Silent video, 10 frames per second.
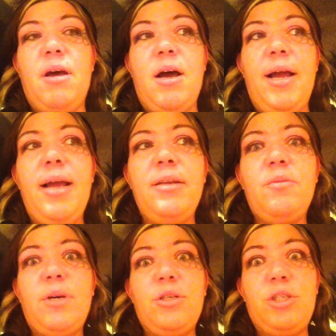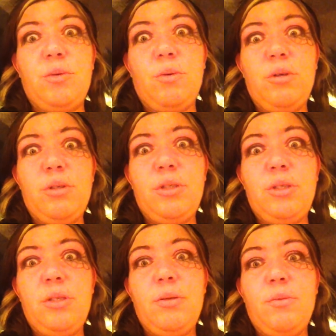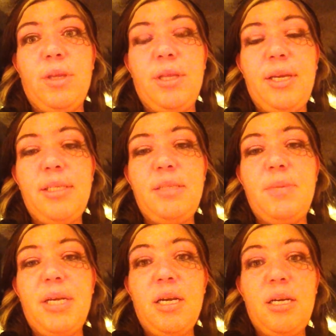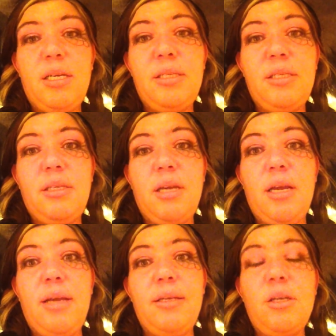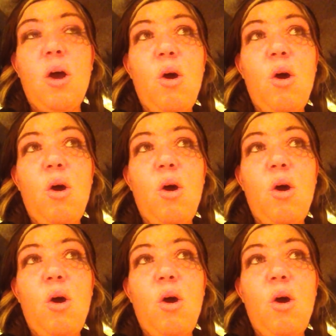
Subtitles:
I had to wear shorts with this because it's